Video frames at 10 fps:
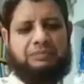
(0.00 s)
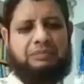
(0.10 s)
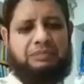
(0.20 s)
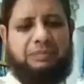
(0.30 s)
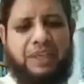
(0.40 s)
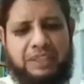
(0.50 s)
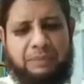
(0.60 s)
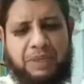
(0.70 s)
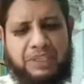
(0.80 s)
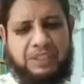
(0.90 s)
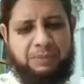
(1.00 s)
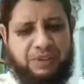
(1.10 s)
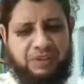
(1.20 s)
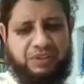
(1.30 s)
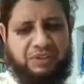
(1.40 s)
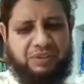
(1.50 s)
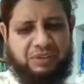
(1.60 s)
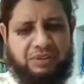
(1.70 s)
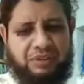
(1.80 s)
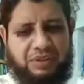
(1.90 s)
My dear participants,
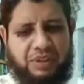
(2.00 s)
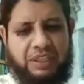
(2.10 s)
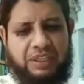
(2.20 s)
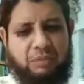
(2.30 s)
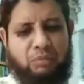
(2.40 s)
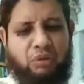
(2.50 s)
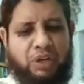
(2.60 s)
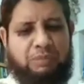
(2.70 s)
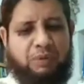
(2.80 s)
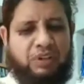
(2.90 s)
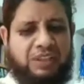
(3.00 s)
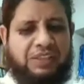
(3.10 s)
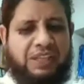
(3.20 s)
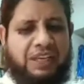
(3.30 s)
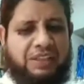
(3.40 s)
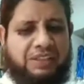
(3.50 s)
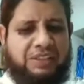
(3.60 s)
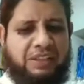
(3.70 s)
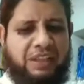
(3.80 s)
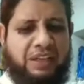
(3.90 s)
another more important challenges
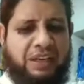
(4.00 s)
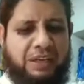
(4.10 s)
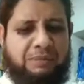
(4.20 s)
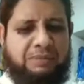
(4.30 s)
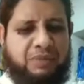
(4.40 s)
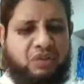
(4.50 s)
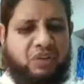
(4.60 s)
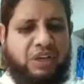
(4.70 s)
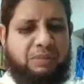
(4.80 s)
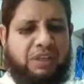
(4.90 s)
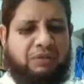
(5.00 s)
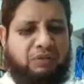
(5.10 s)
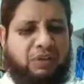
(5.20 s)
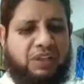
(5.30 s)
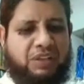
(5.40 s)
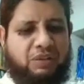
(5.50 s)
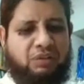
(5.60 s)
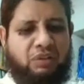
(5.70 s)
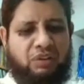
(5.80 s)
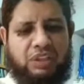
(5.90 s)
in the live streaming focuses
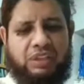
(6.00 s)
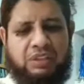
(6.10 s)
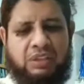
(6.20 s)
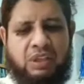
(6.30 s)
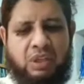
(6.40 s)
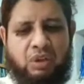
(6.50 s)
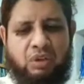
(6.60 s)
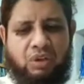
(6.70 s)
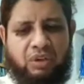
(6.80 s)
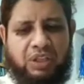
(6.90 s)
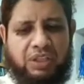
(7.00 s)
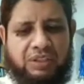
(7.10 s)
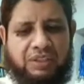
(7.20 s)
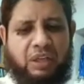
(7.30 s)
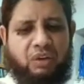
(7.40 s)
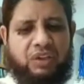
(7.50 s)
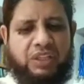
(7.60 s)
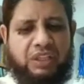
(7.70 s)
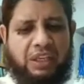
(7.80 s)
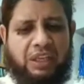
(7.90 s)
only on the
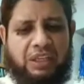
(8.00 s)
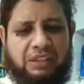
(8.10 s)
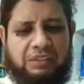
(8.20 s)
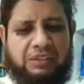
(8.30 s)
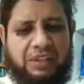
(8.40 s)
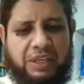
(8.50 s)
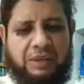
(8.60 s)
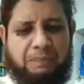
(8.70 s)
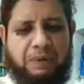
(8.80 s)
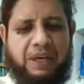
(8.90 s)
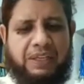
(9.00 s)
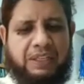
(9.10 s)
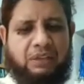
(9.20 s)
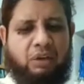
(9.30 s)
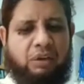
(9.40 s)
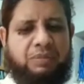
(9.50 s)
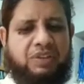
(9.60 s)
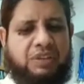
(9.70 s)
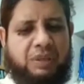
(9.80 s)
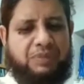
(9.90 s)
theoretical imparting of
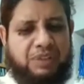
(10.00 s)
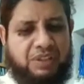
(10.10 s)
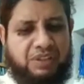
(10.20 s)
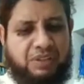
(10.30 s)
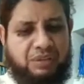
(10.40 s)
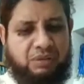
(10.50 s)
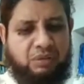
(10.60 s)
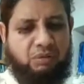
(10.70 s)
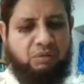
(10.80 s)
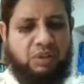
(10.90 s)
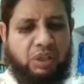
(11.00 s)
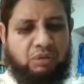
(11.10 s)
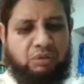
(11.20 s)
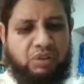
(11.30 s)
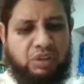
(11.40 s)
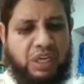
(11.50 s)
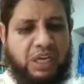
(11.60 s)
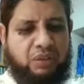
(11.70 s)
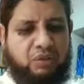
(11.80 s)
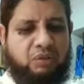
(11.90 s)
the subjects without
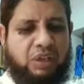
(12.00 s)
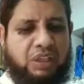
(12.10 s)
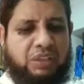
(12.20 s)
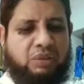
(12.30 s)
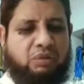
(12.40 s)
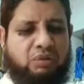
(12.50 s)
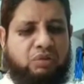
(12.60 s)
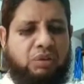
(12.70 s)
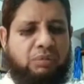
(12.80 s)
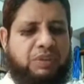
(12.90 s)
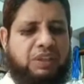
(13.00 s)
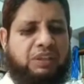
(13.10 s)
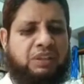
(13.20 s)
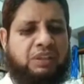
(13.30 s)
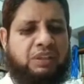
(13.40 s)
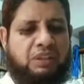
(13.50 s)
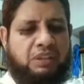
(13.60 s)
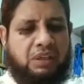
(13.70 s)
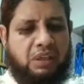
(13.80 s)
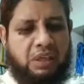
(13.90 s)
actual use of the
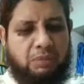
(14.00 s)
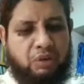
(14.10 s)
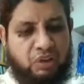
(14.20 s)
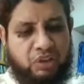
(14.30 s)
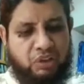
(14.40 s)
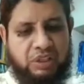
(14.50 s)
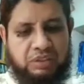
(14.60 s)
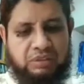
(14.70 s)
laboratory,